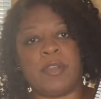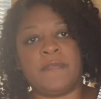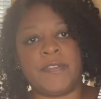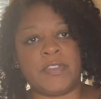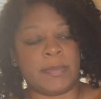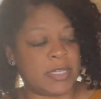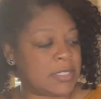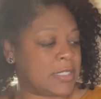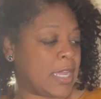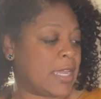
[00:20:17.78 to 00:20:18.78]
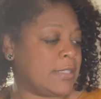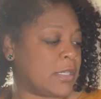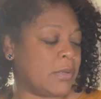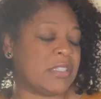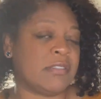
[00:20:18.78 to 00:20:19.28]
15 minutes a day.
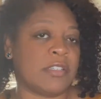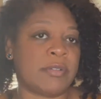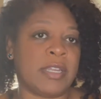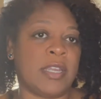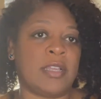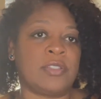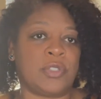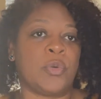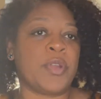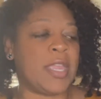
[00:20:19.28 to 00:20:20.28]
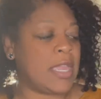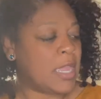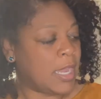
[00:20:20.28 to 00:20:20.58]
So it's literally a story,